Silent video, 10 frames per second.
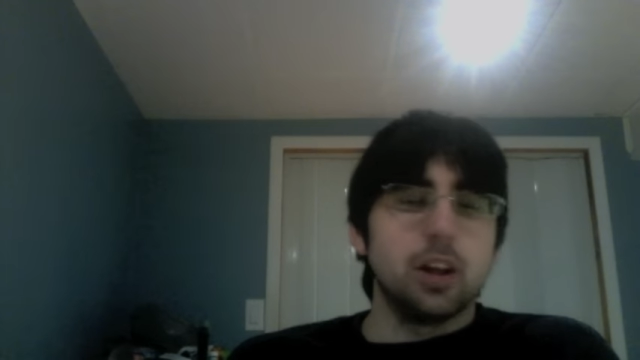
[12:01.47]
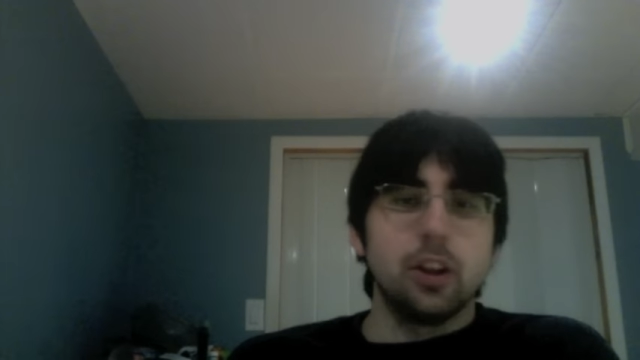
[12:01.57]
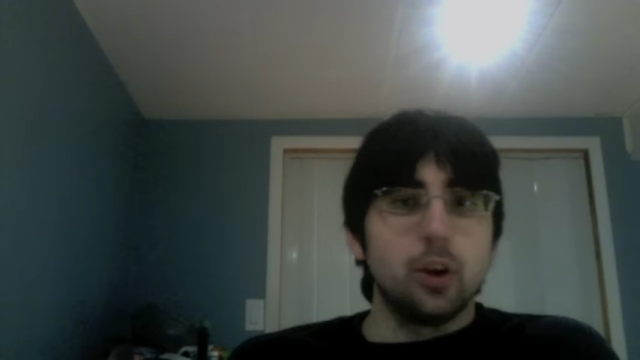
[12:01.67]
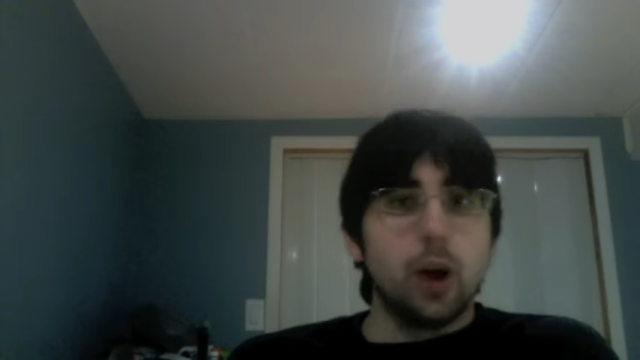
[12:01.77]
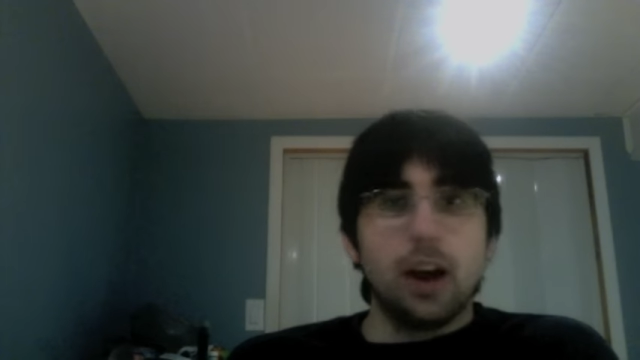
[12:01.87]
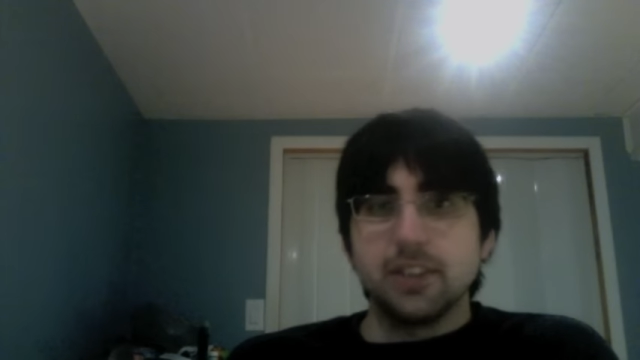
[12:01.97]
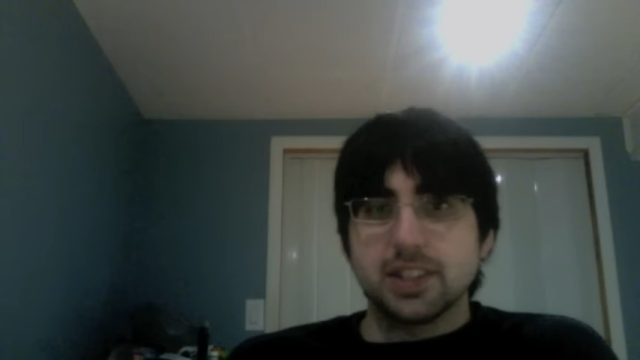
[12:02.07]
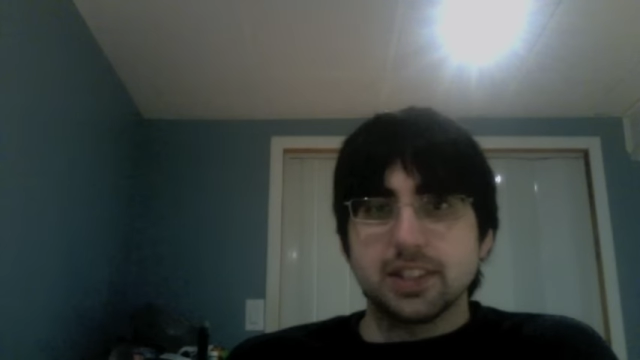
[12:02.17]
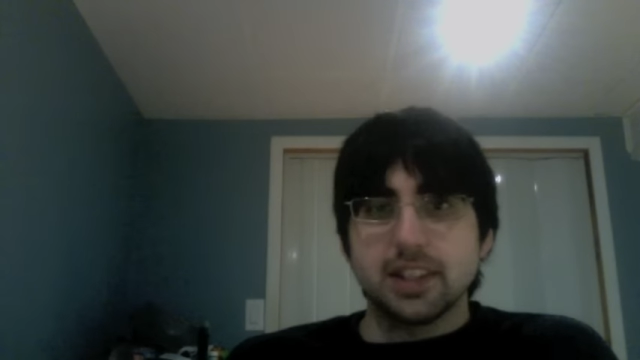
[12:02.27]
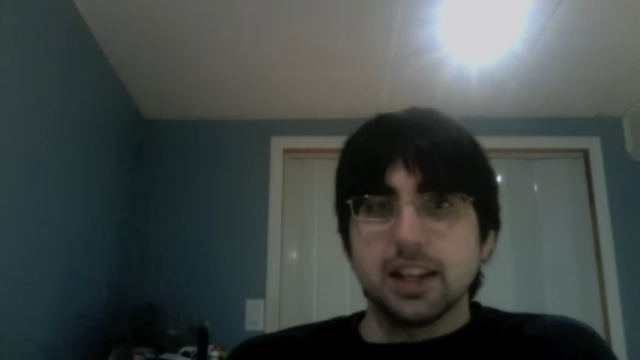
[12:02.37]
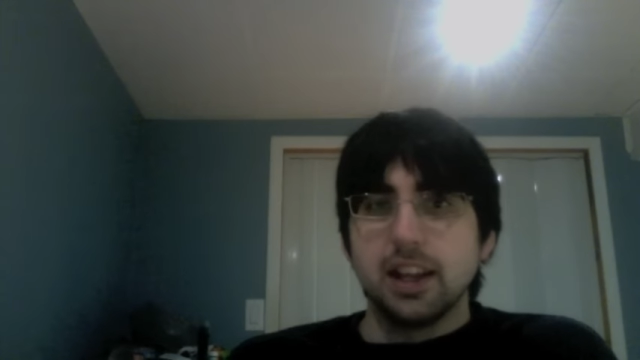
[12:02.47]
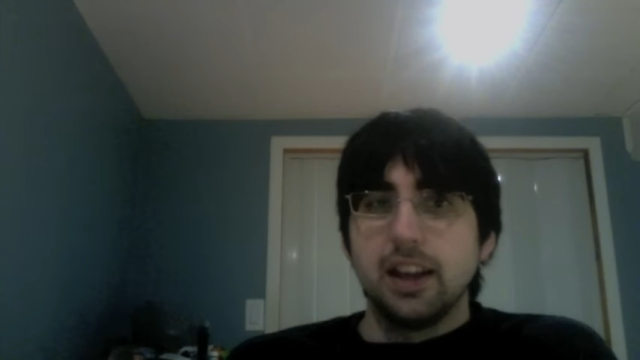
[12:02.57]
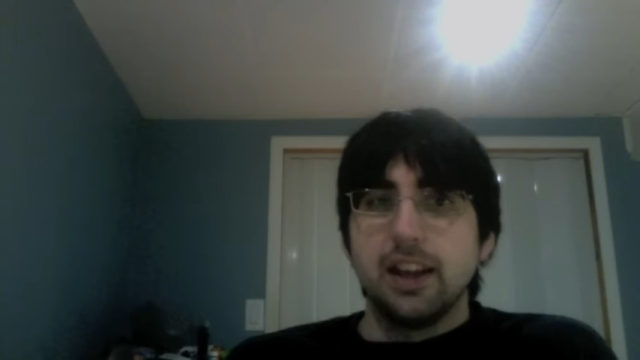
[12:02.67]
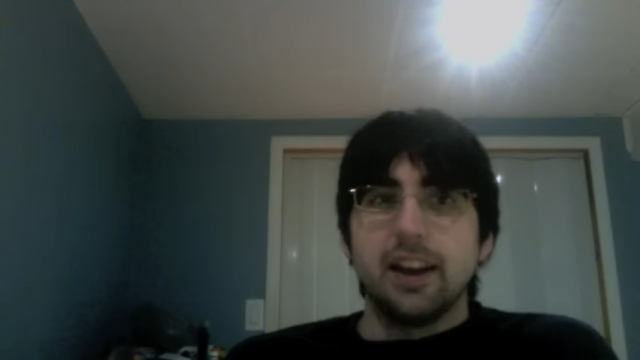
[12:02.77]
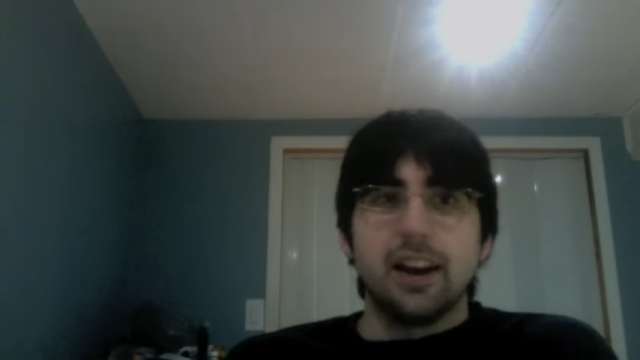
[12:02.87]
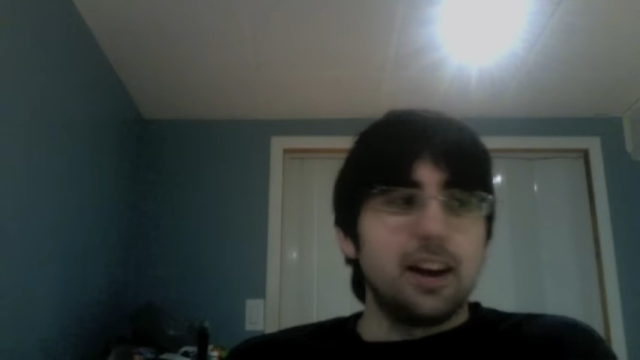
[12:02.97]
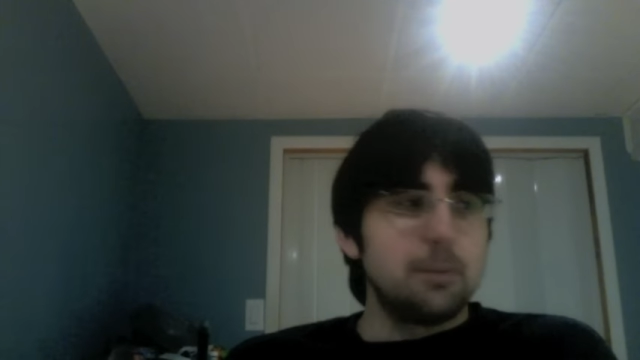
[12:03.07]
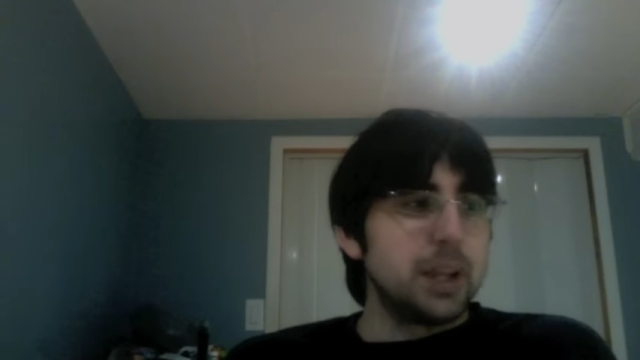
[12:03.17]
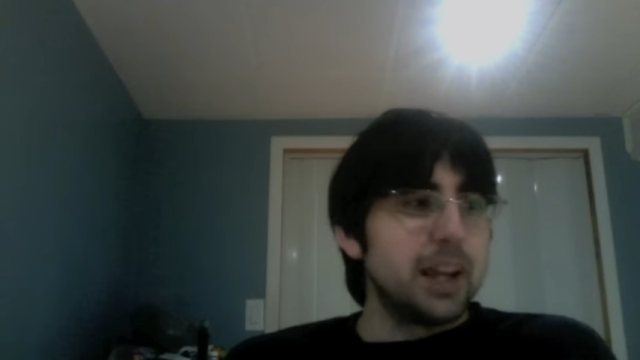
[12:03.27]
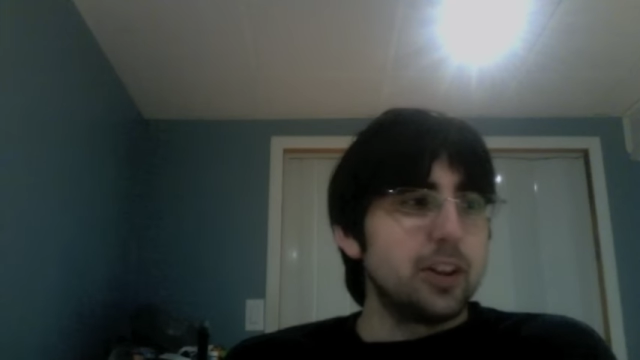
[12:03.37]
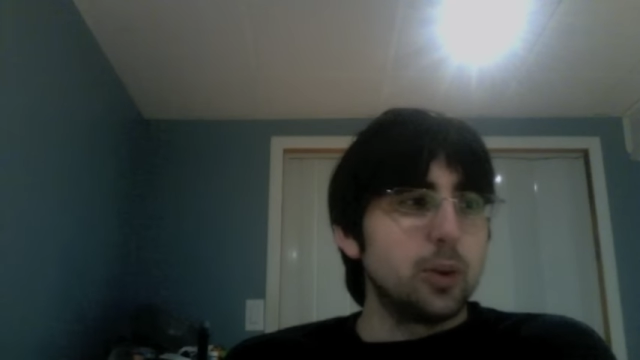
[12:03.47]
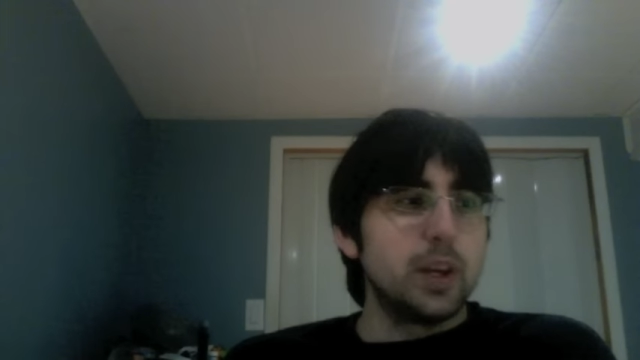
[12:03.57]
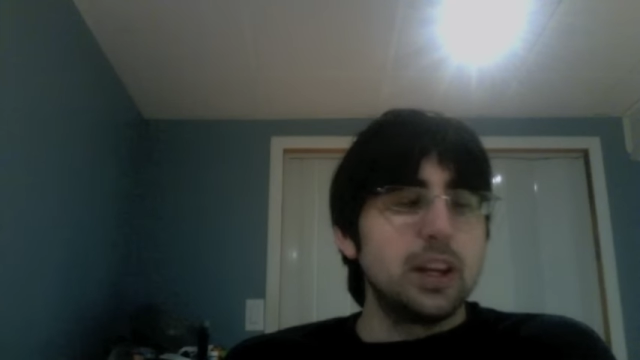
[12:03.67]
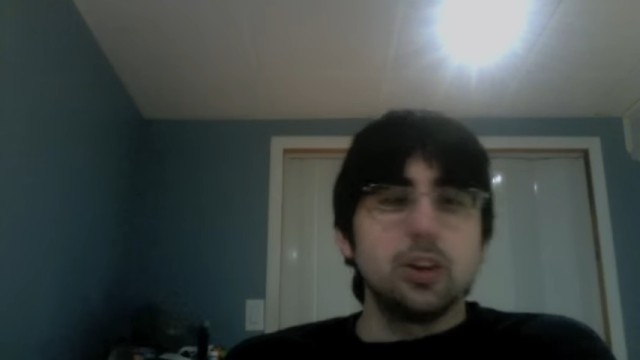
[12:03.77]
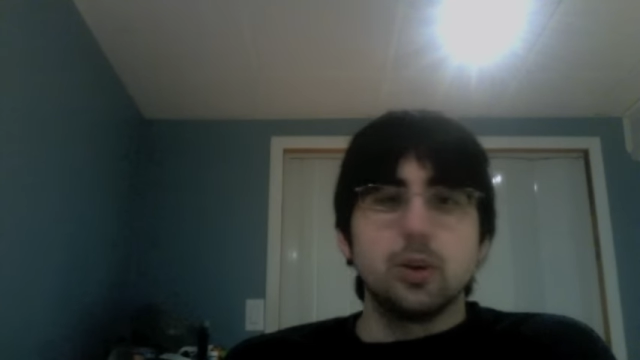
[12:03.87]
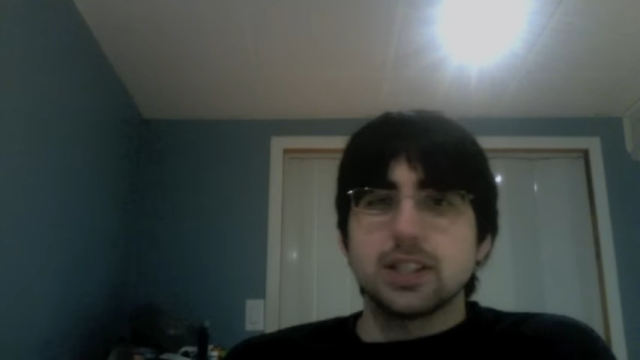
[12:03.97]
Although obviously, playing on the Wii U,